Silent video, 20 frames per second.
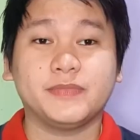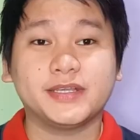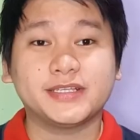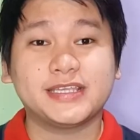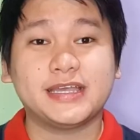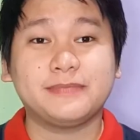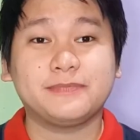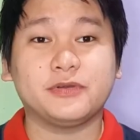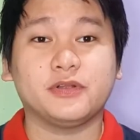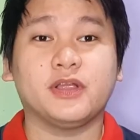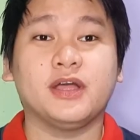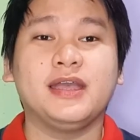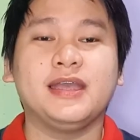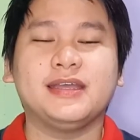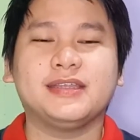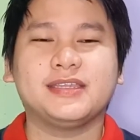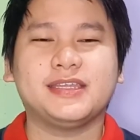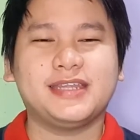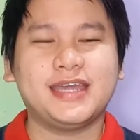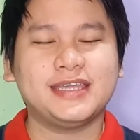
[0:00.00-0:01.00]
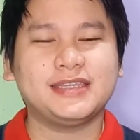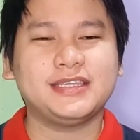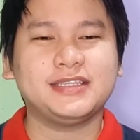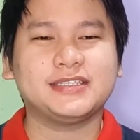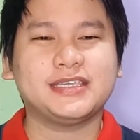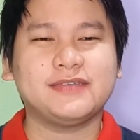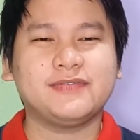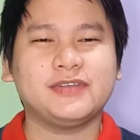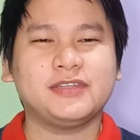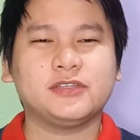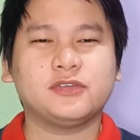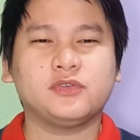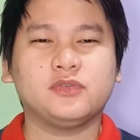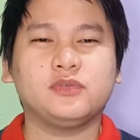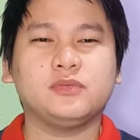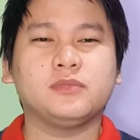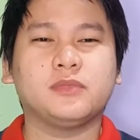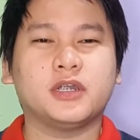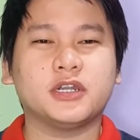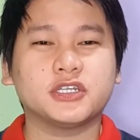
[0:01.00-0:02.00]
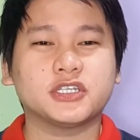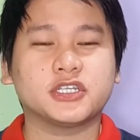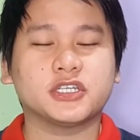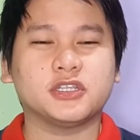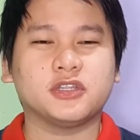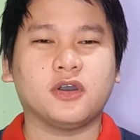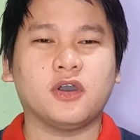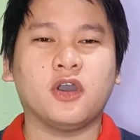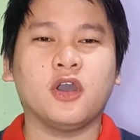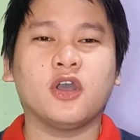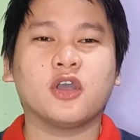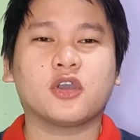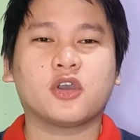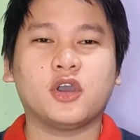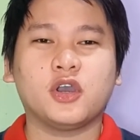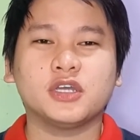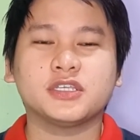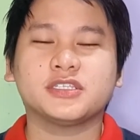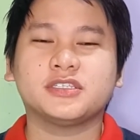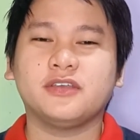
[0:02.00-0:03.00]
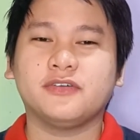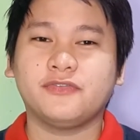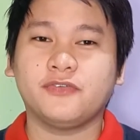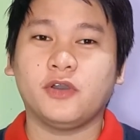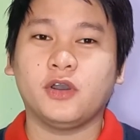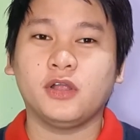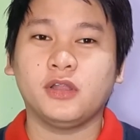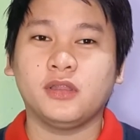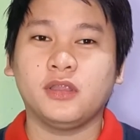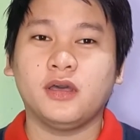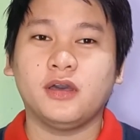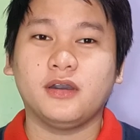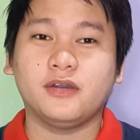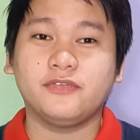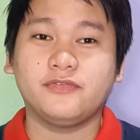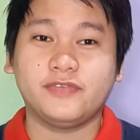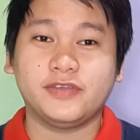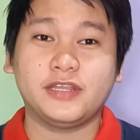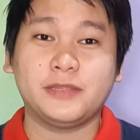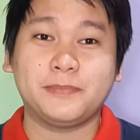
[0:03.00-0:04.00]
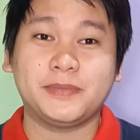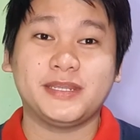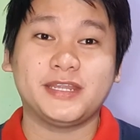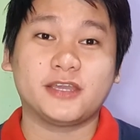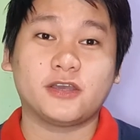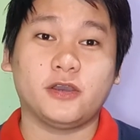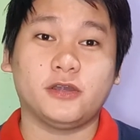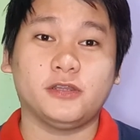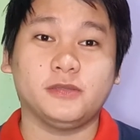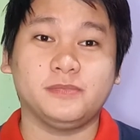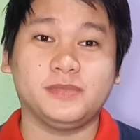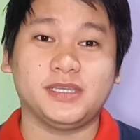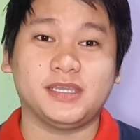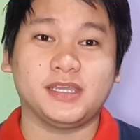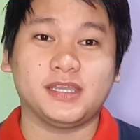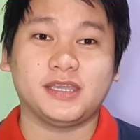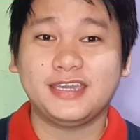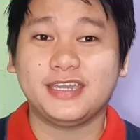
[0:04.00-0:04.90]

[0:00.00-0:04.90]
Example, the 1972 martial law caused the fall of Philippine economy.